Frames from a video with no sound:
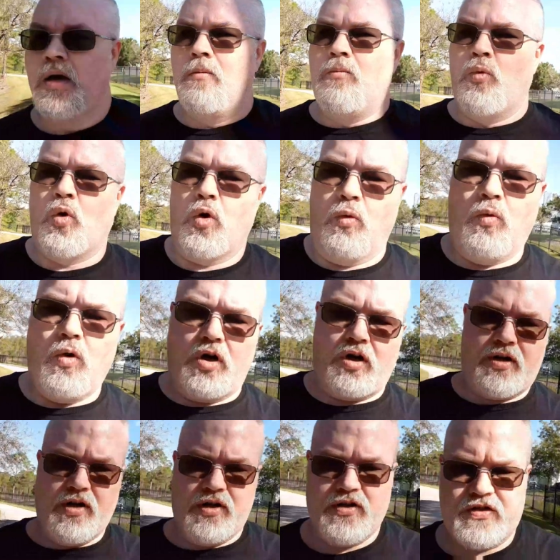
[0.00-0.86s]
more
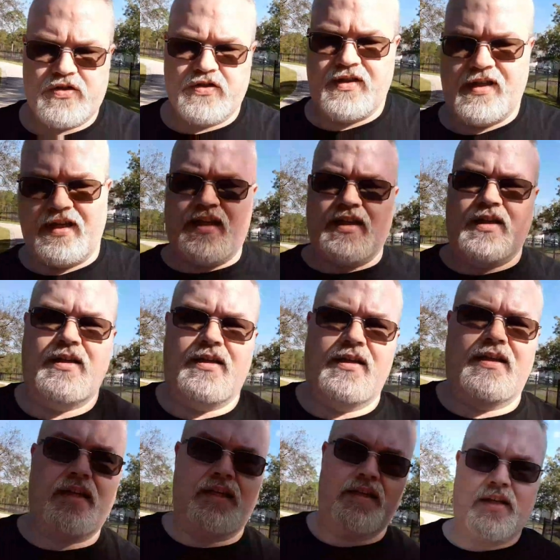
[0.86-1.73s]
workers, so they can
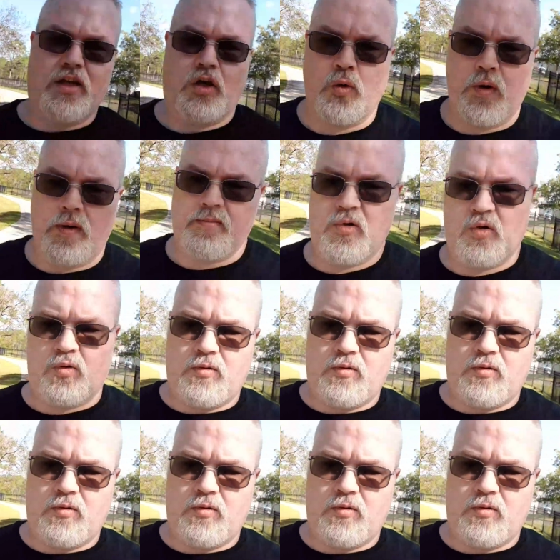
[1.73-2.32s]
get equipment